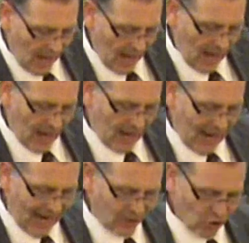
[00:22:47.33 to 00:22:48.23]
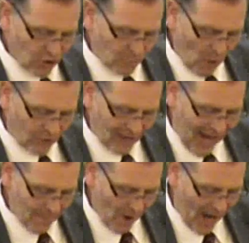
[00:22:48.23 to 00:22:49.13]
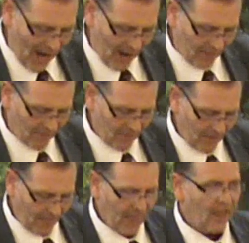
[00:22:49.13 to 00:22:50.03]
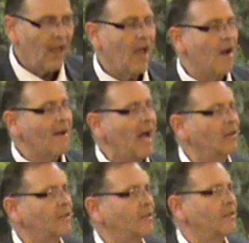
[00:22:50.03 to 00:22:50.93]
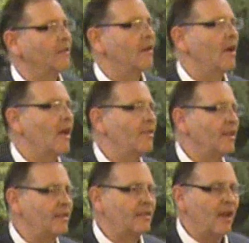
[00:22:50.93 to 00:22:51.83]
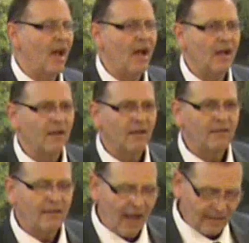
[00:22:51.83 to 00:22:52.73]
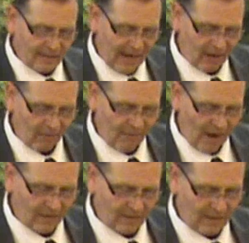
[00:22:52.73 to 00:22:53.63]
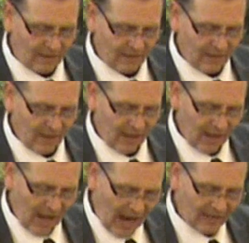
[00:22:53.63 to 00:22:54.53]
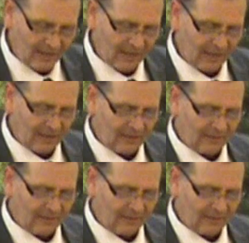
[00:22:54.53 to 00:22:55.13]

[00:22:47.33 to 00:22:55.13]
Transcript: Uh, angels spoke to Abraham about this uh, not sacrificing Isaac.